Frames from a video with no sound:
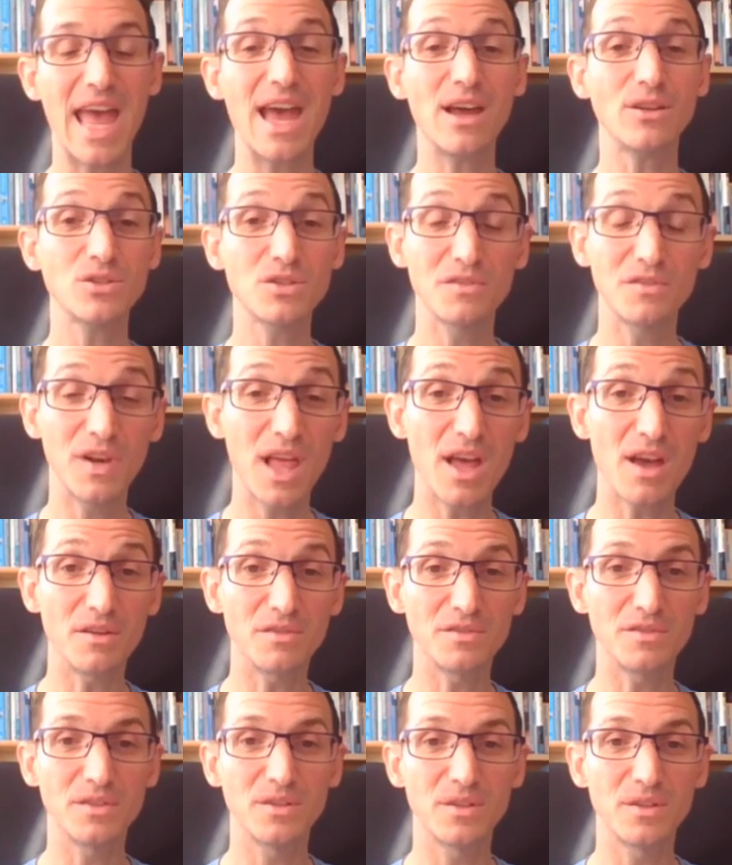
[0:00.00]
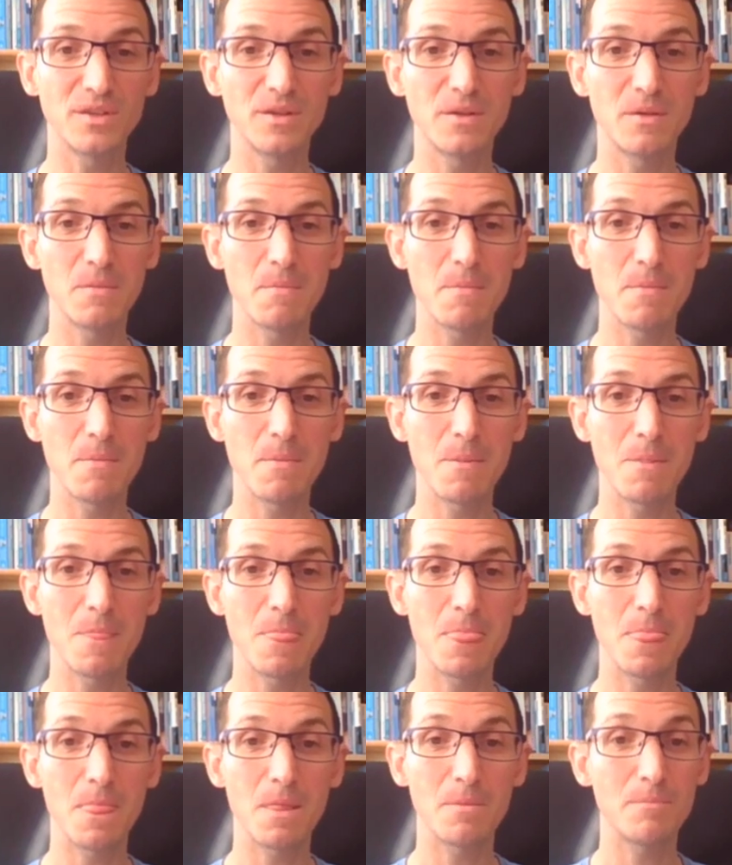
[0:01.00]
out of love,
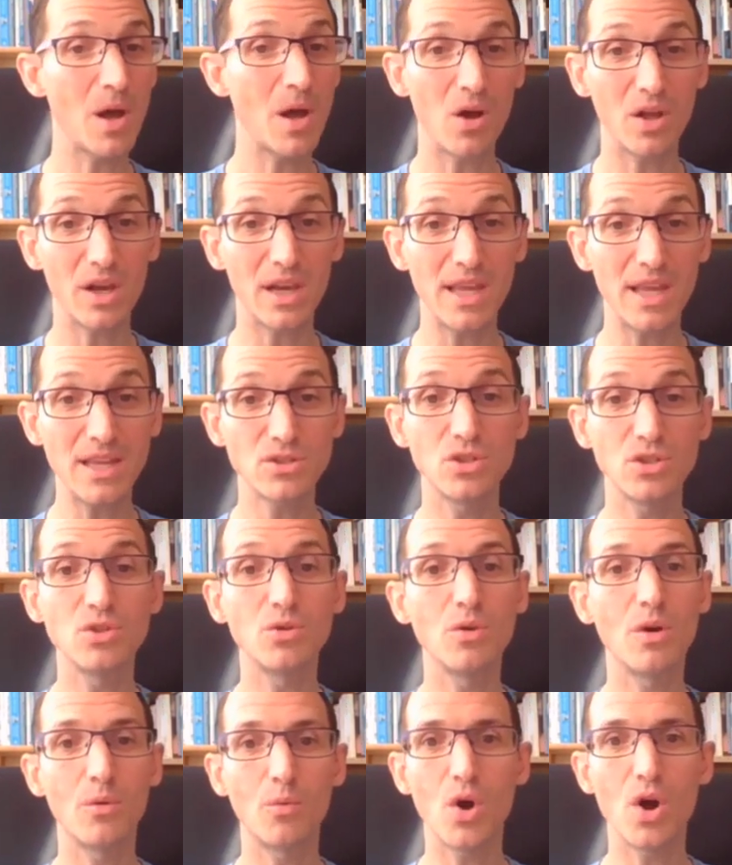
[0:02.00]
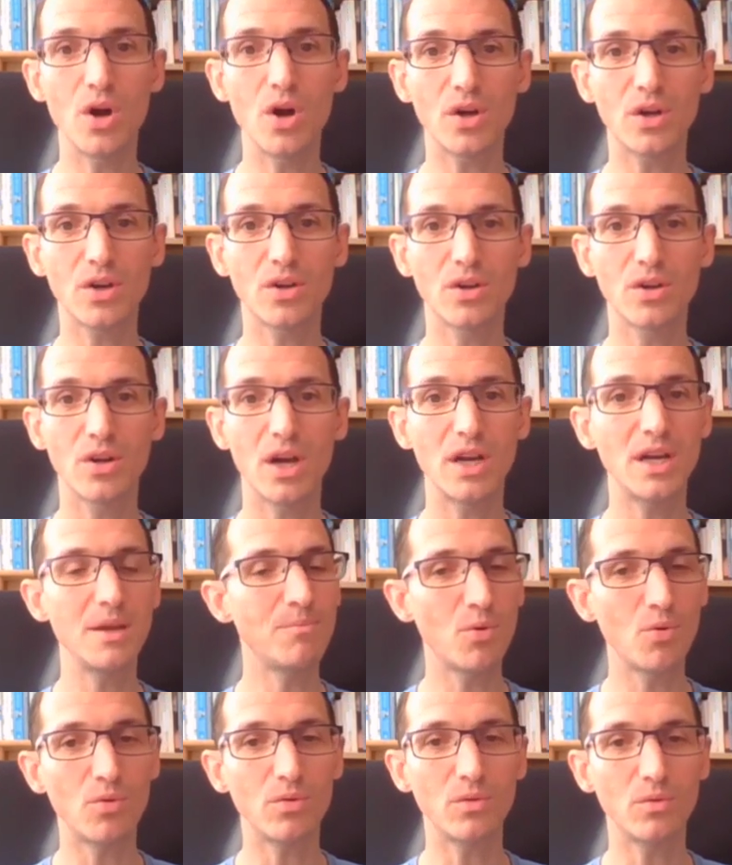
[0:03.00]
partly to do a work, an
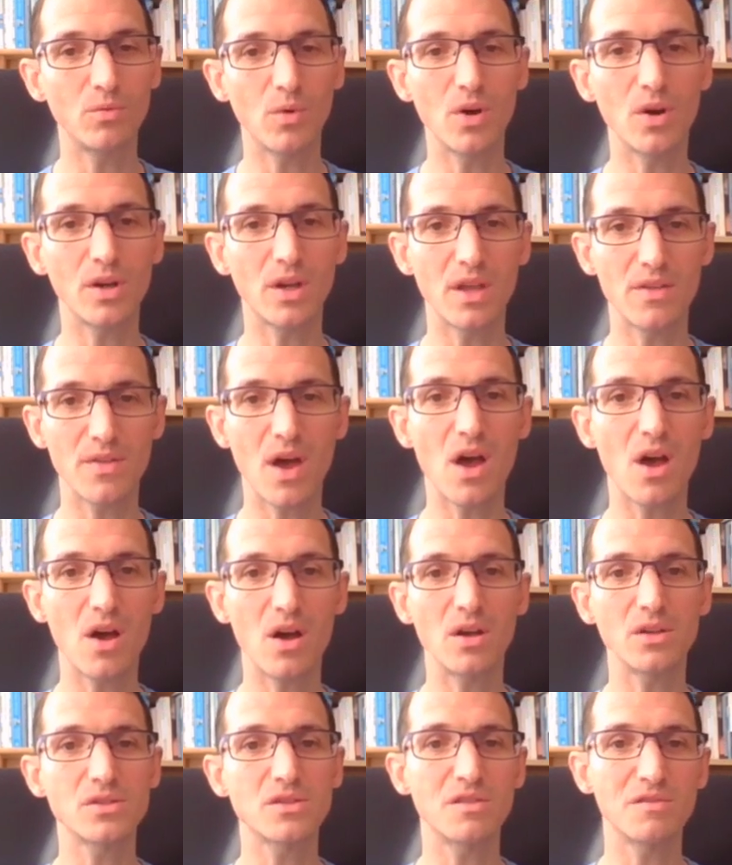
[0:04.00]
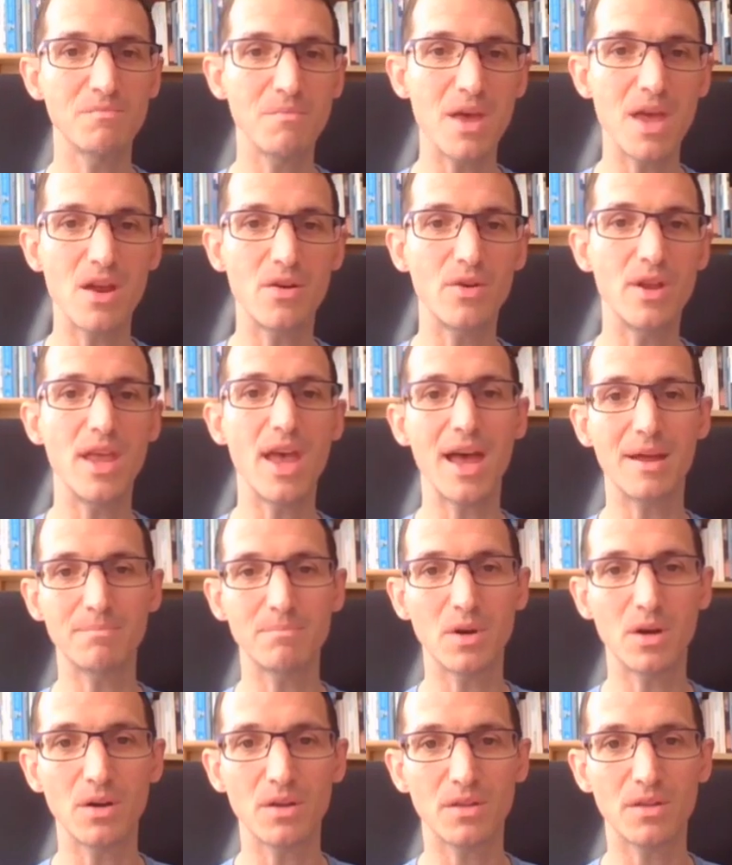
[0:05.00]
important work in the hearts of Mary
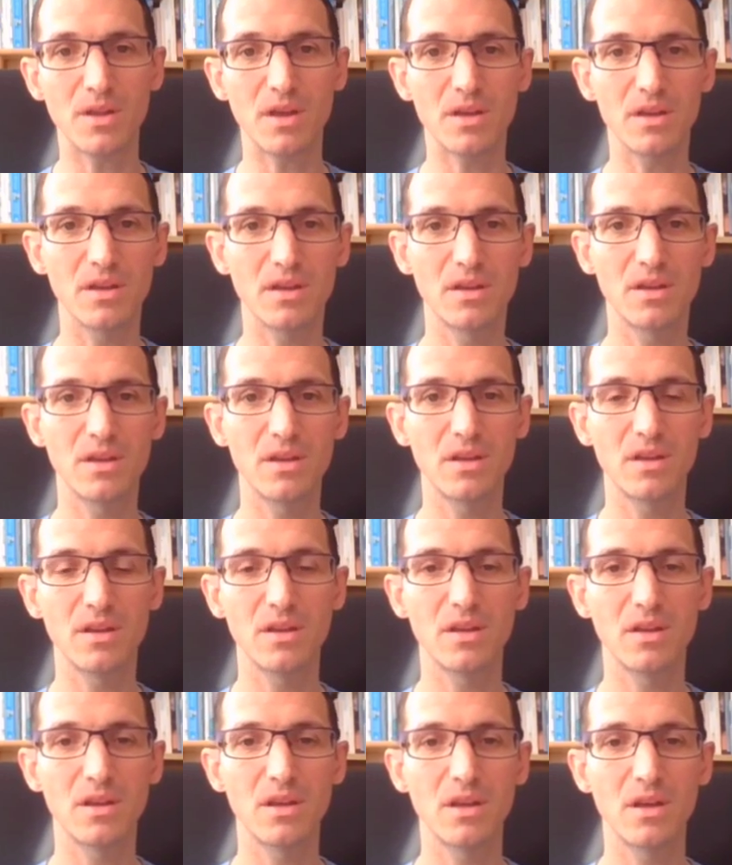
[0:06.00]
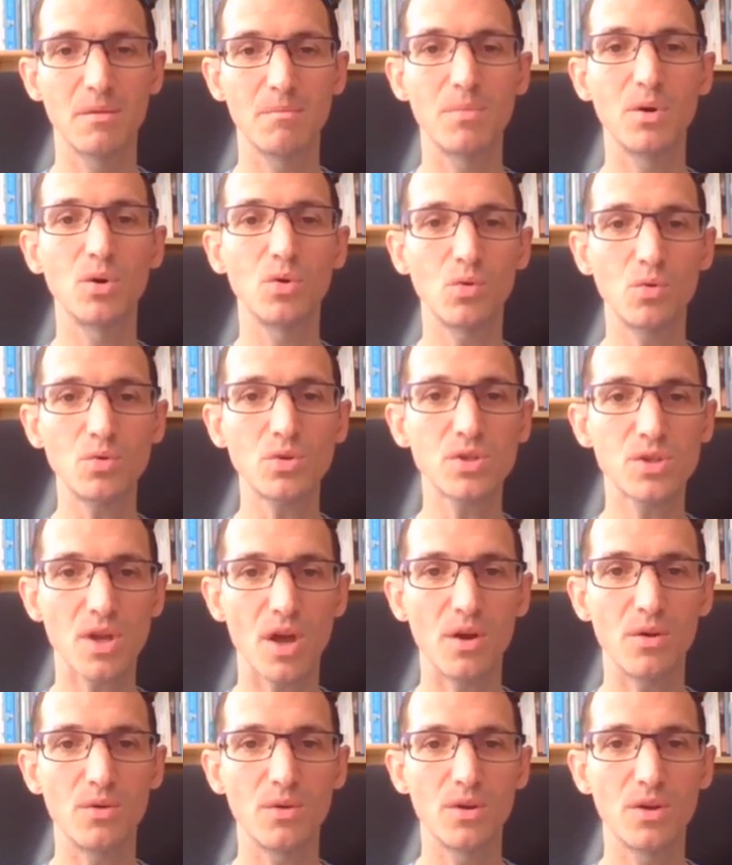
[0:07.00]
and Martha, but
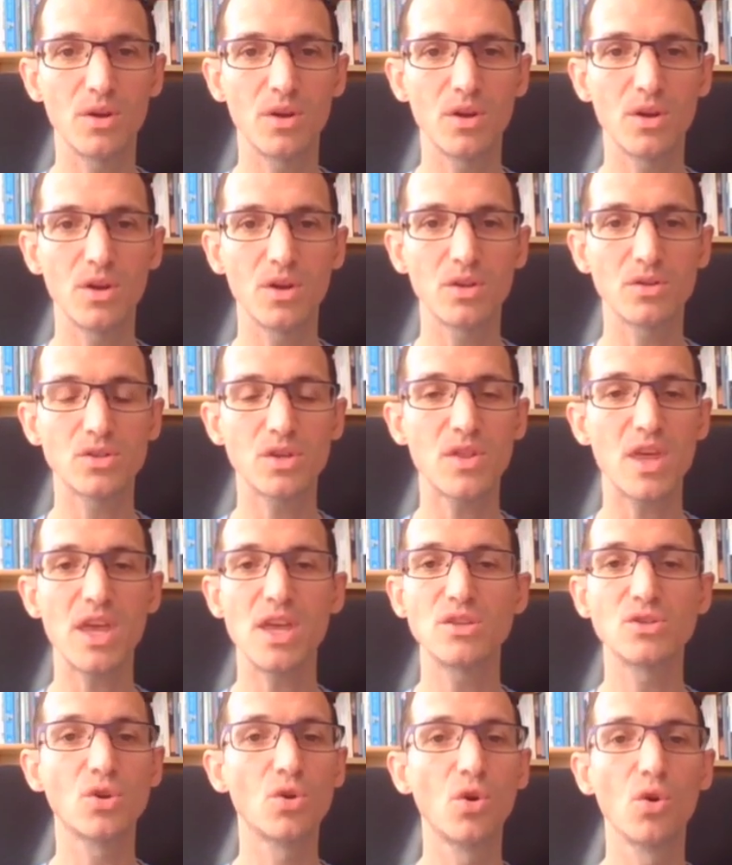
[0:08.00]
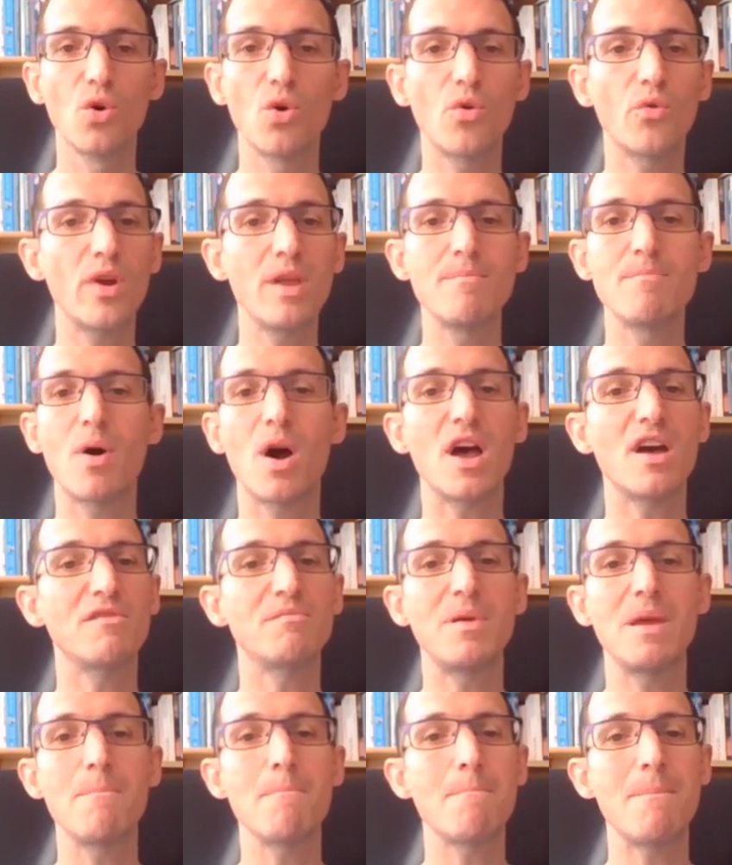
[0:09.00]
also so that his glory might
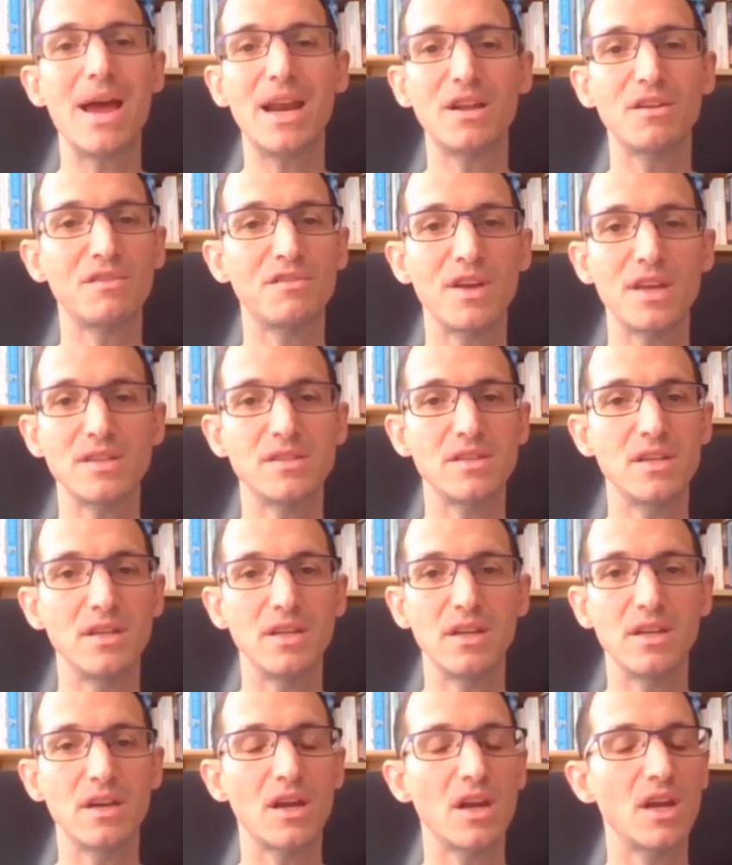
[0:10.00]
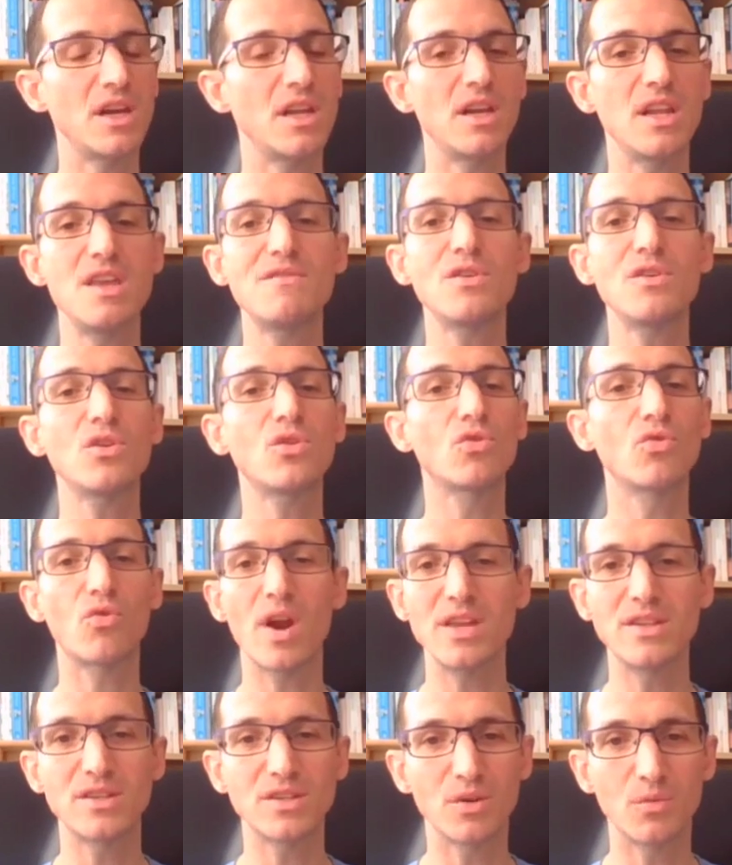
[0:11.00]
have been manifested in an even
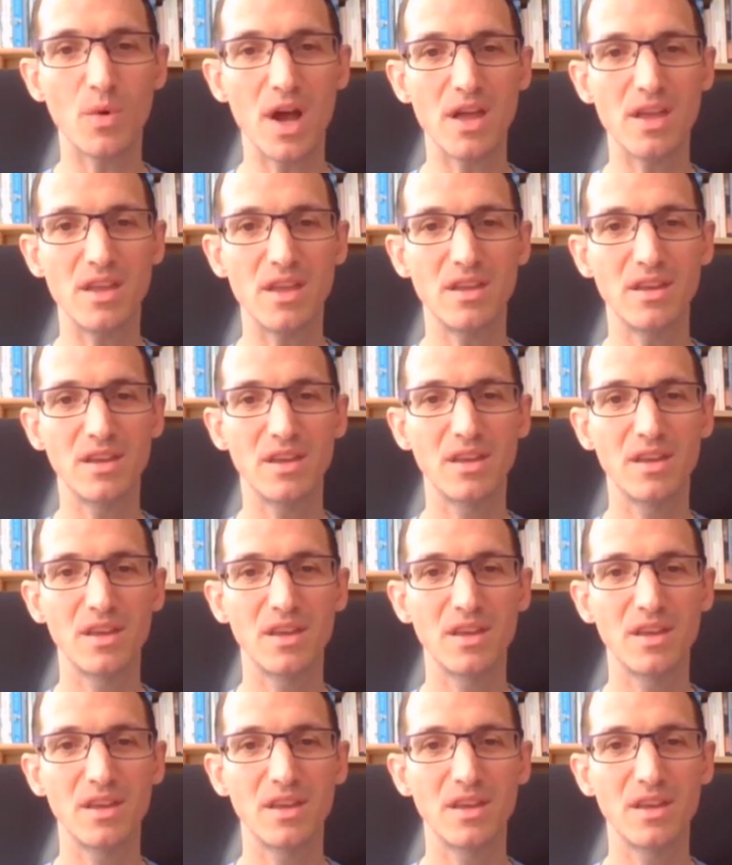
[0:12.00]
greater way